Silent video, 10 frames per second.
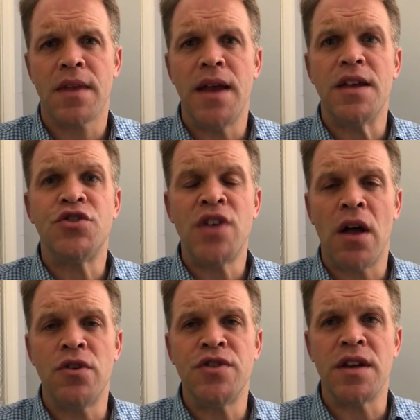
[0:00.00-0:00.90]
And as
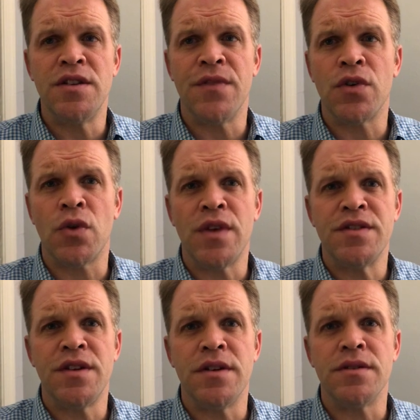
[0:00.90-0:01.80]
challenging and difficult
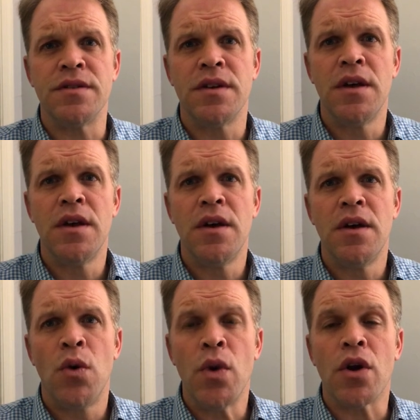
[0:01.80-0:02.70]
as it is,
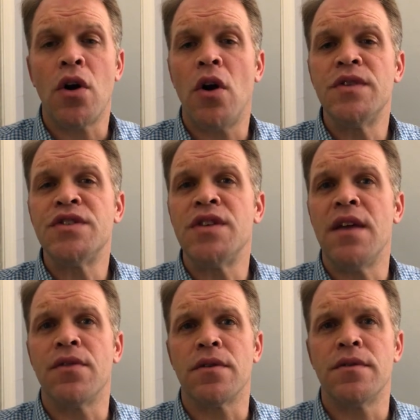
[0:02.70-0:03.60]
we are called to
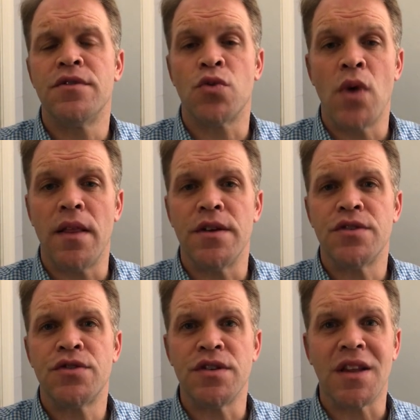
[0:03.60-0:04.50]
savor, to
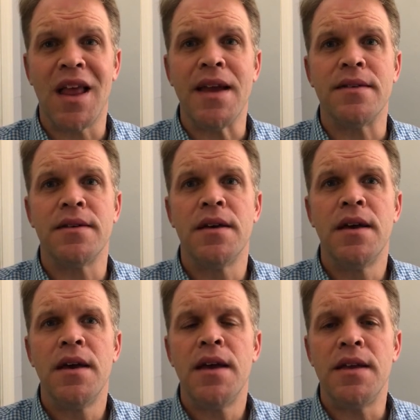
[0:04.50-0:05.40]
relish, to delight
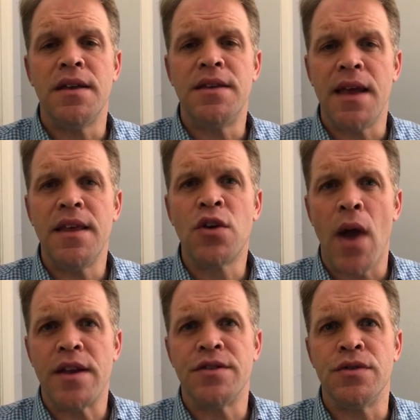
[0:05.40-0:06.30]
in the daily
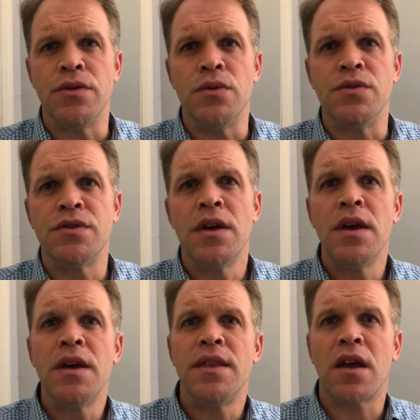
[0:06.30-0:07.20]
gratitudes
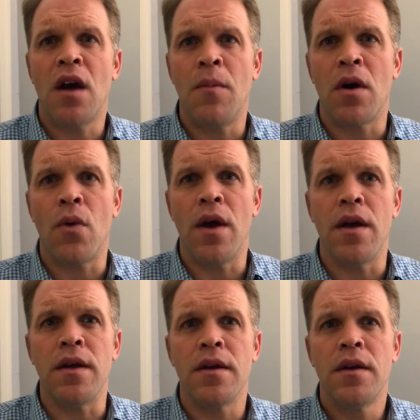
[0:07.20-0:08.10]
that come our
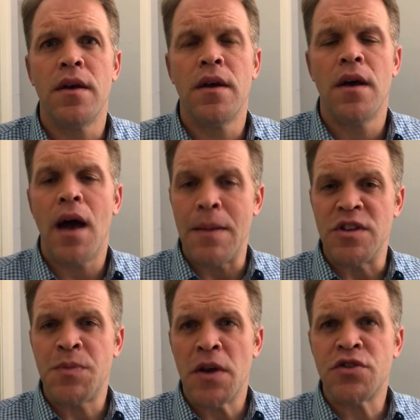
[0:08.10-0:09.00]
way. I'm
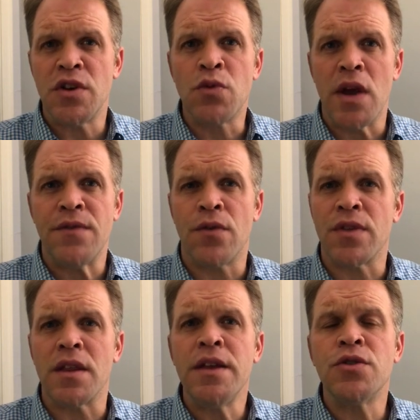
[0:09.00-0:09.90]
especially grateful for
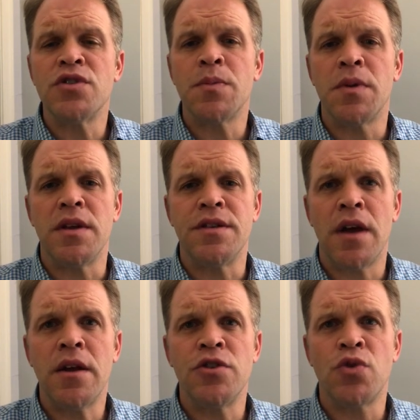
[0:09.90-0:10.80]
the leadership and the
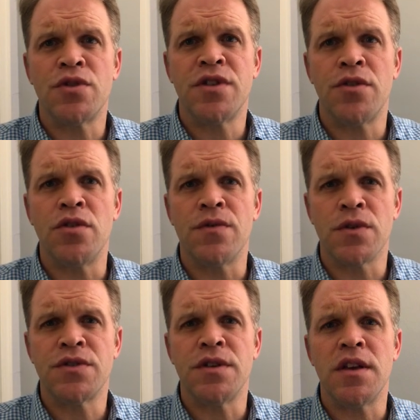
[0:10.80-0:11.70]
entire Georgetown
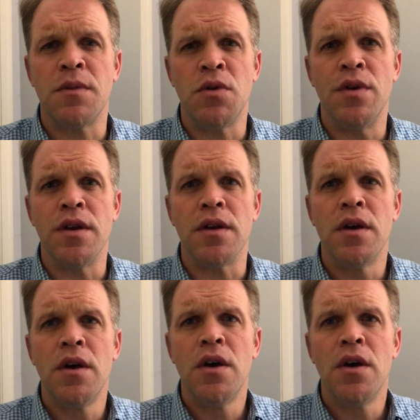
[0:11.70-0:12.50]
University community